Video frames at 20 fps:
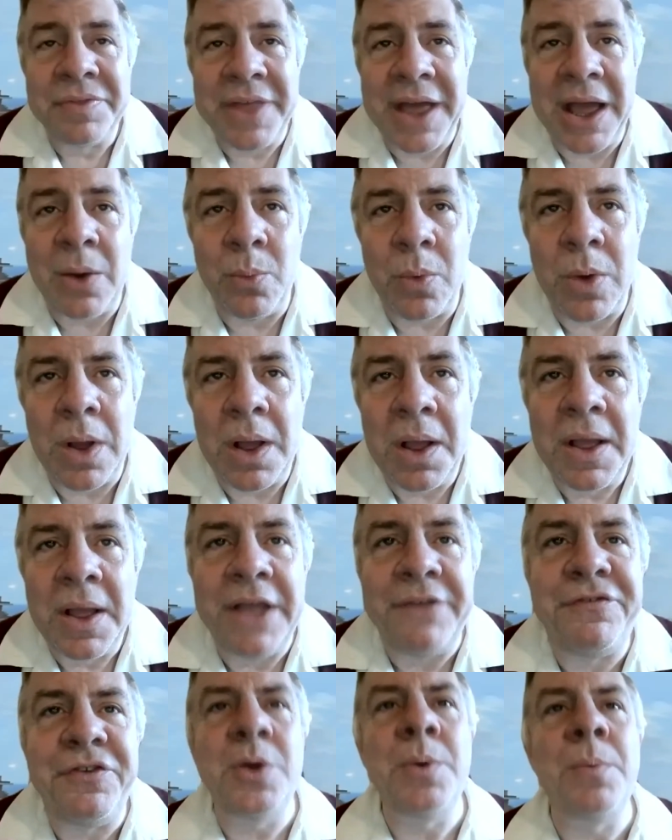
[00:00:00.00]
that
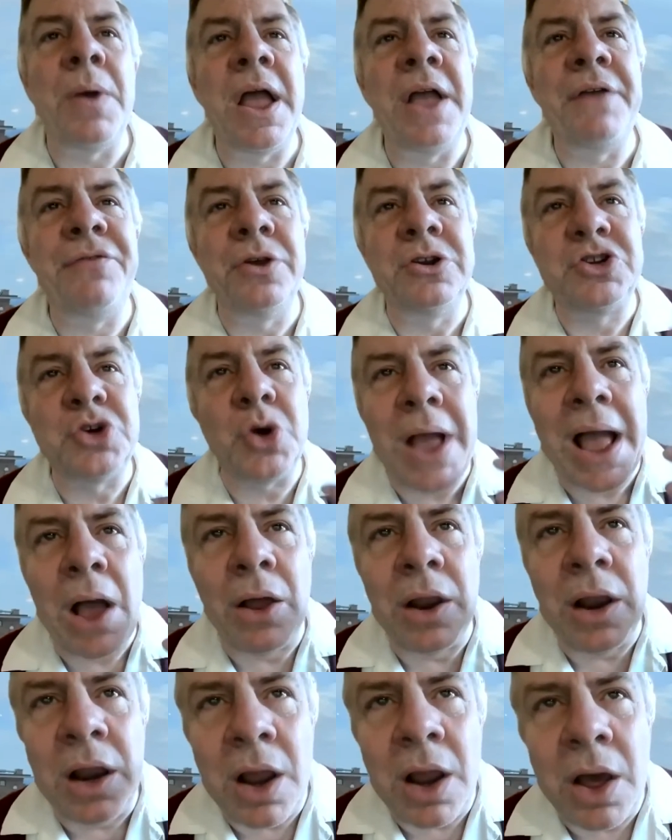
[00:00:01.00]
if you if you took
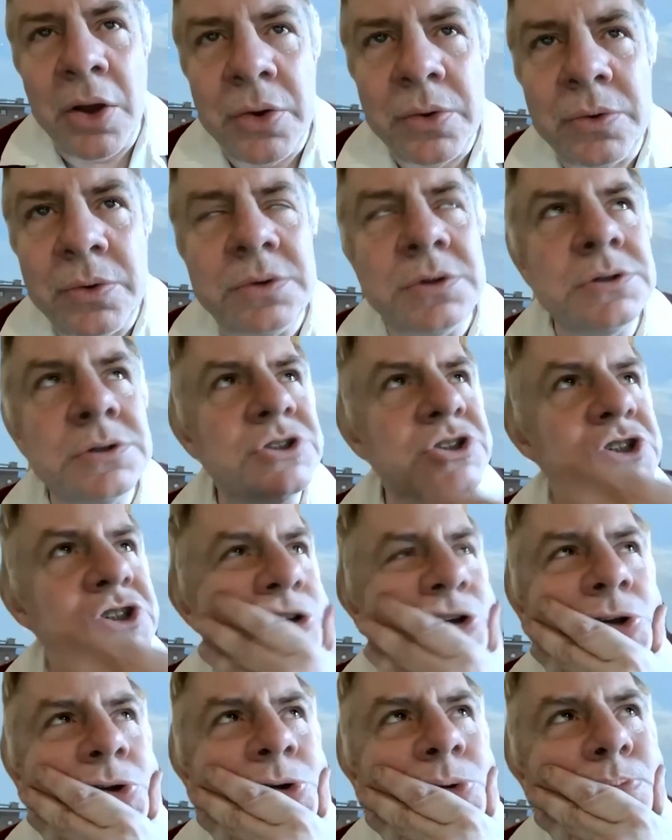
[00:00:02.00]
out a loan
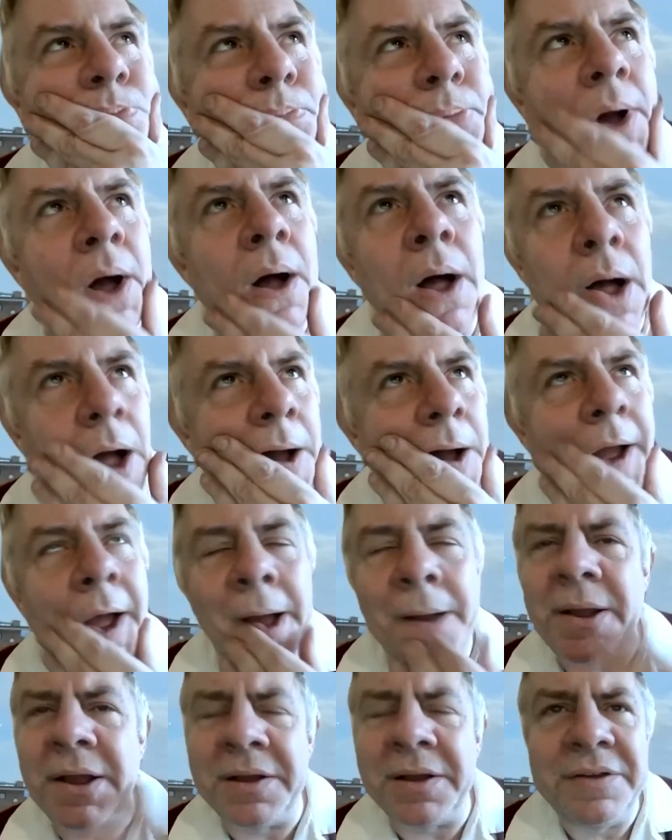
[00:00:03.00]
to
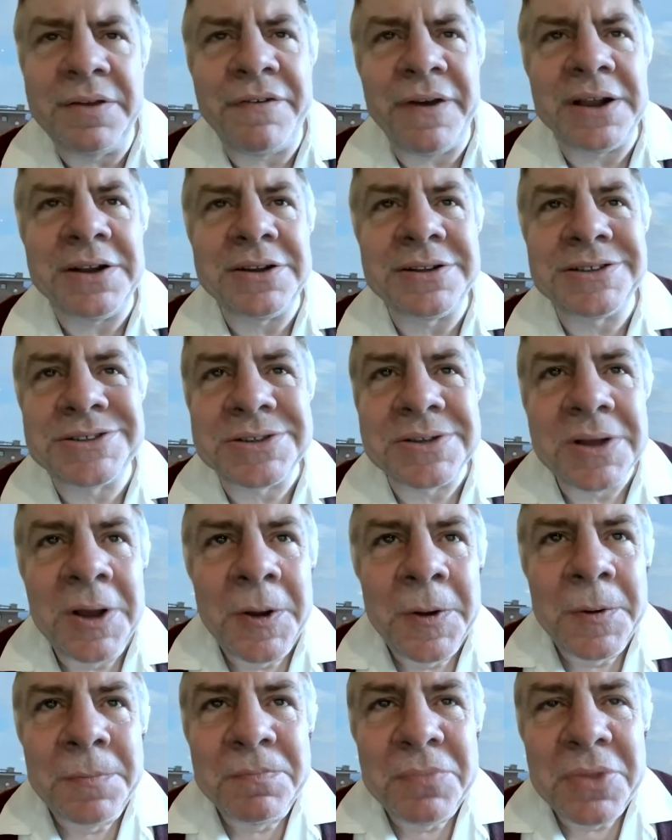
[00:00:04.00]
buy, in fact, there's
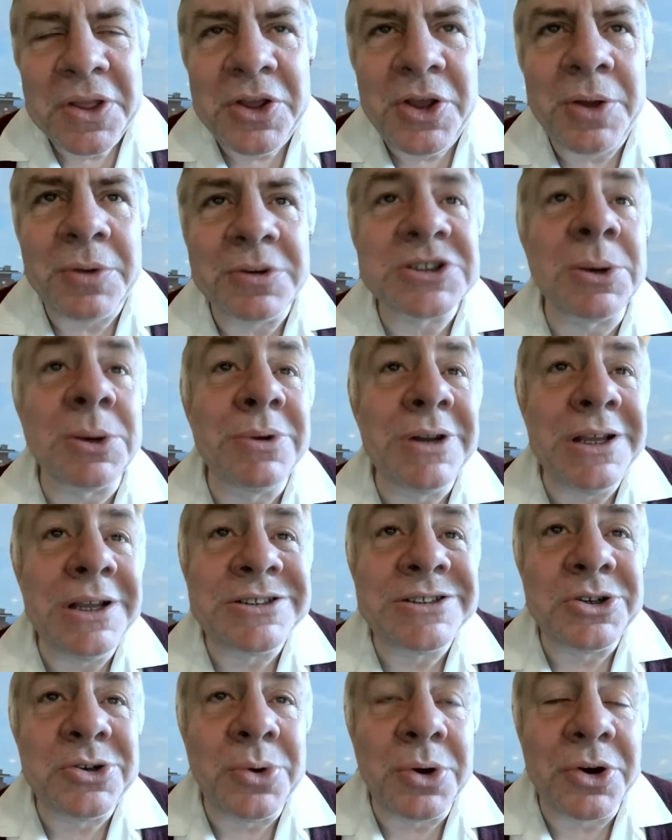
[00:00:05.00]
you, someone
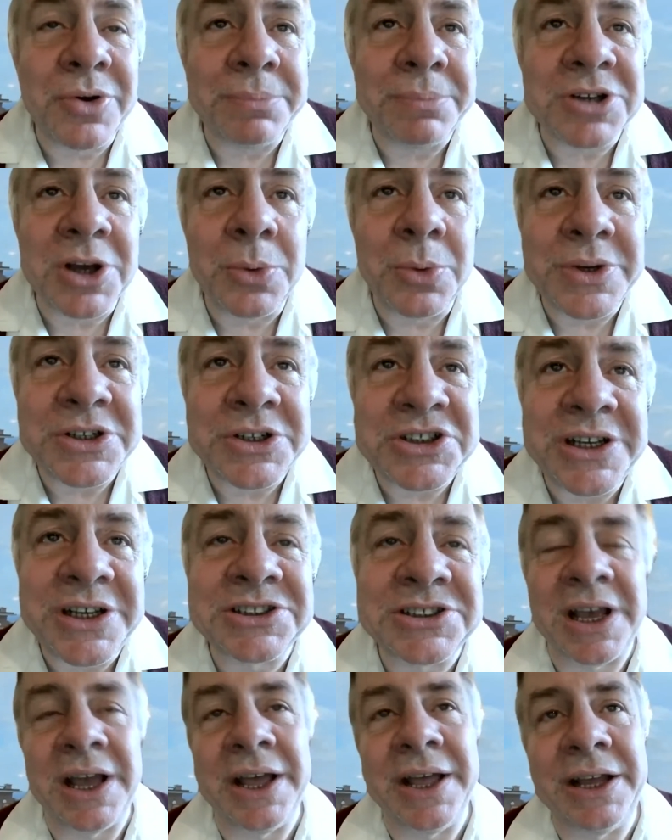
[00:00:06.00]
needs to do a crypto, which
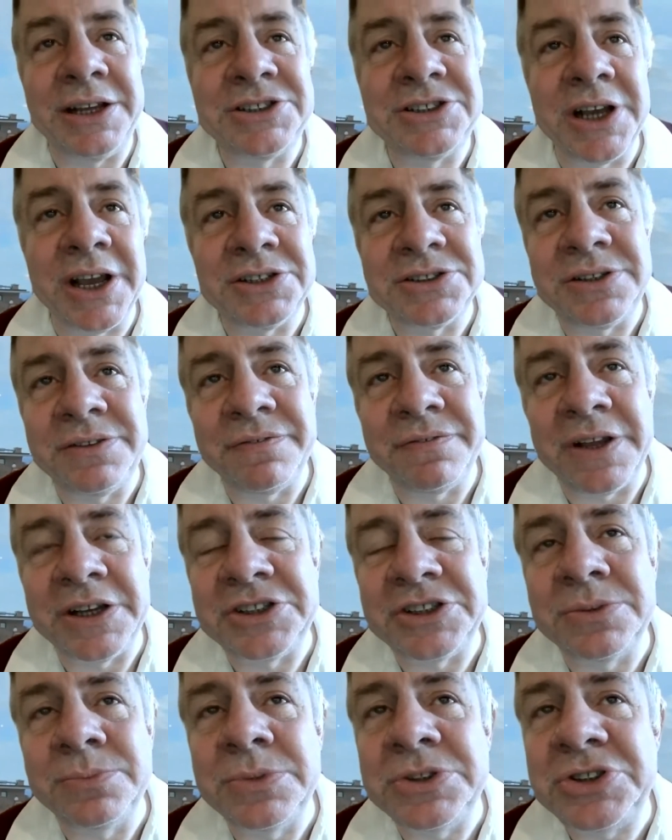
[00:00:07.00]
is a hedge against
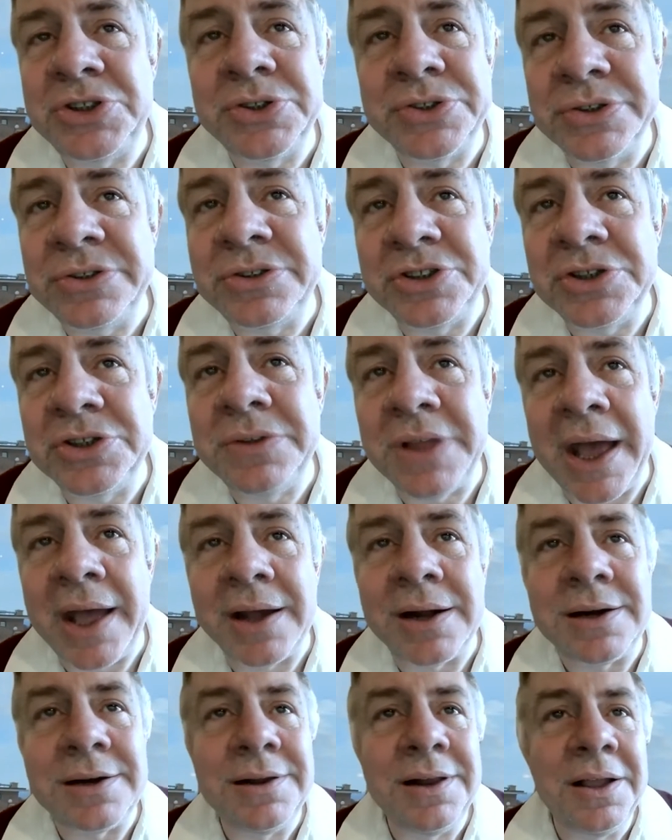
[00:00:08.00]
inflation, which you could do that.
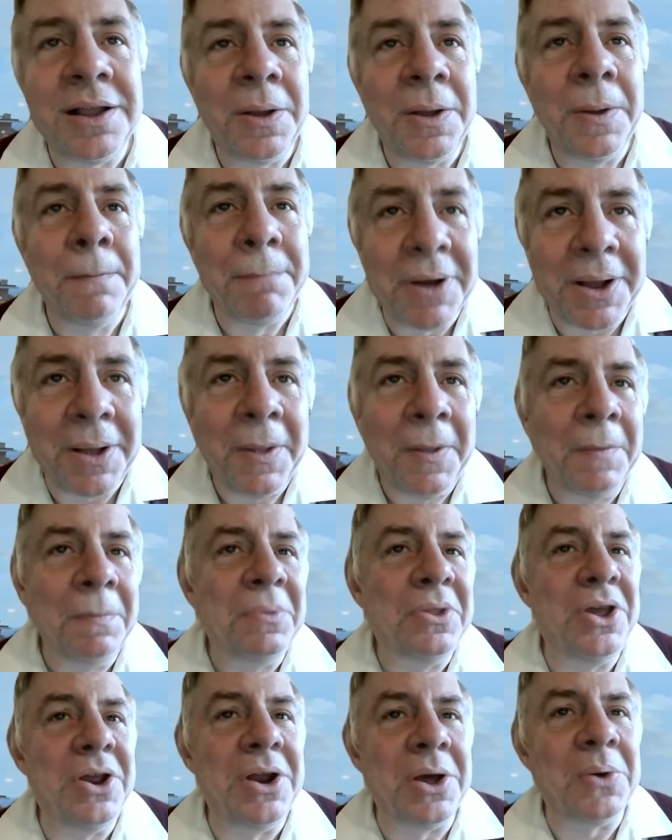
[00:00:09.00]
But
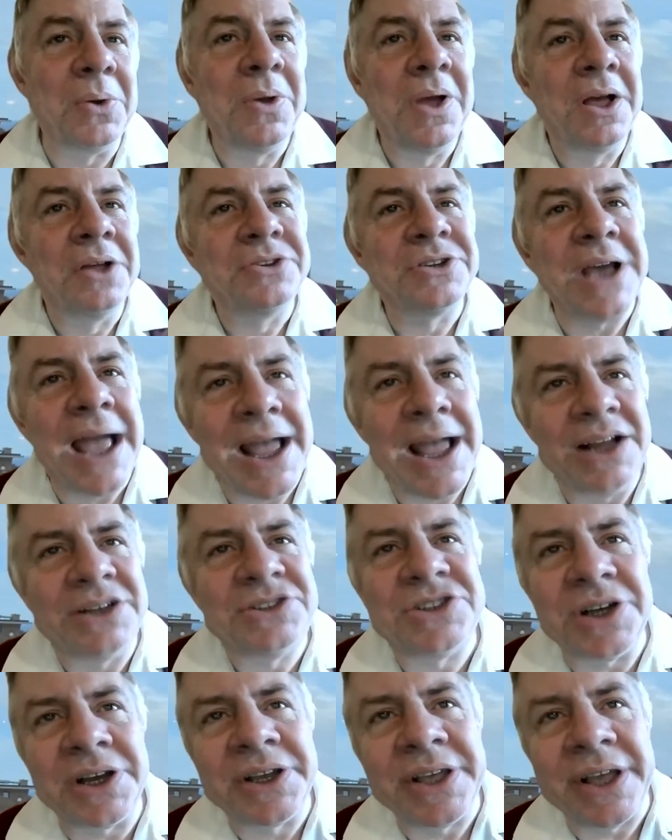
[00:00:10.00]
you know, to
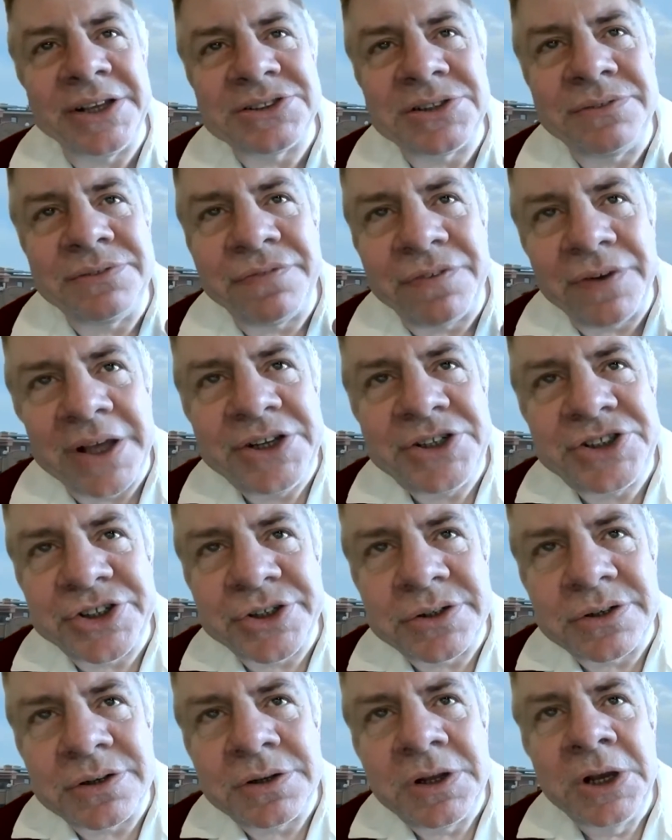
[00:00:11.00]
hedge against
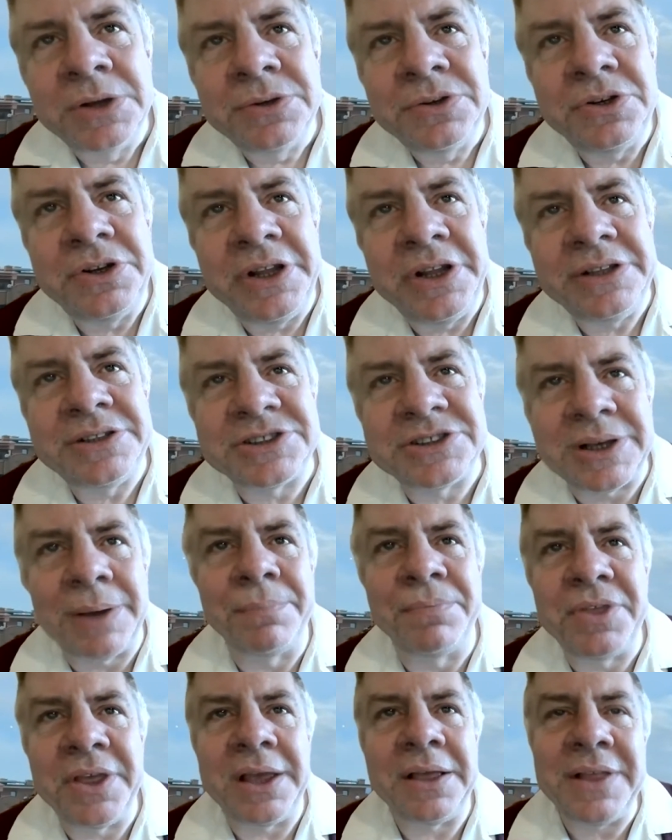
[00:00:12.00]
inflation, you need
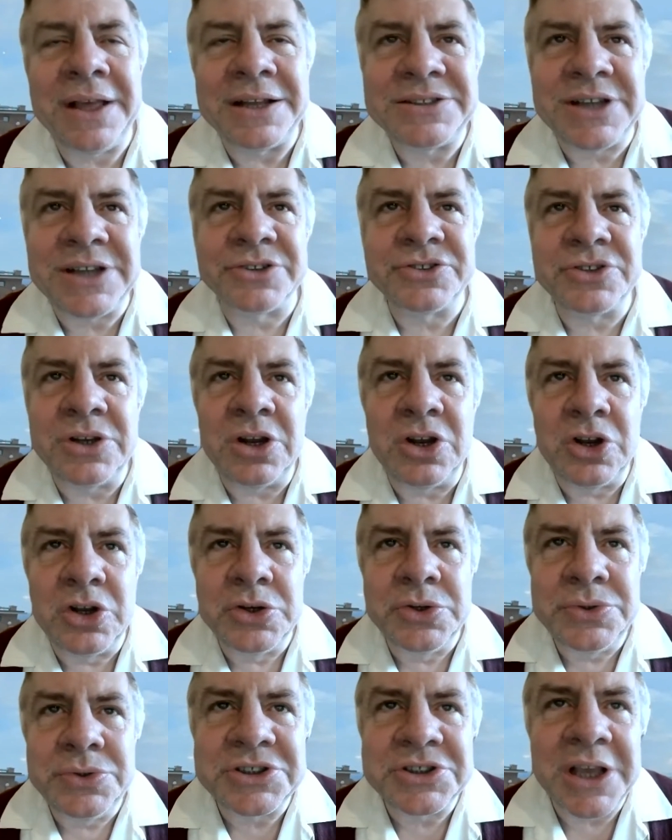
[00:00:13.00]
something that doesn't
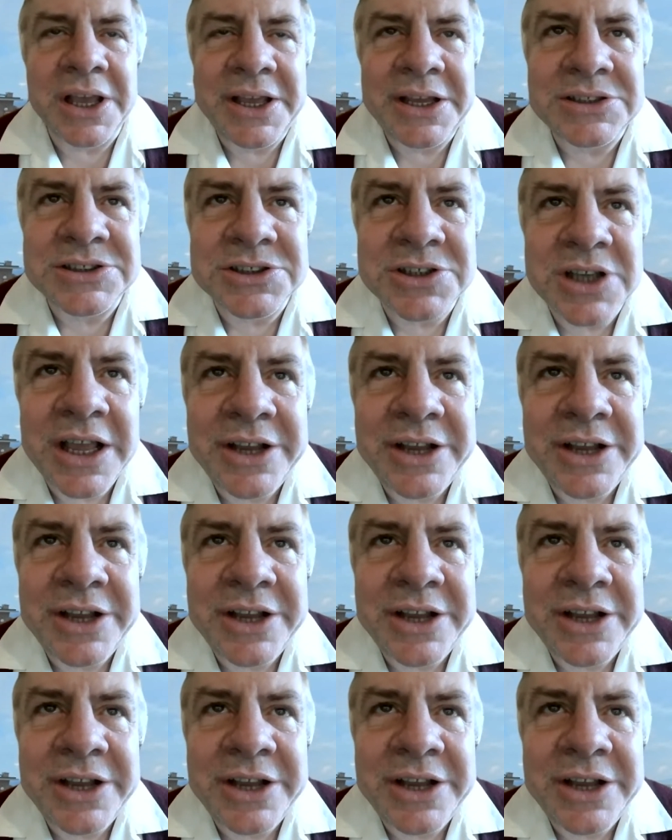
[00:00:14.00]
lose its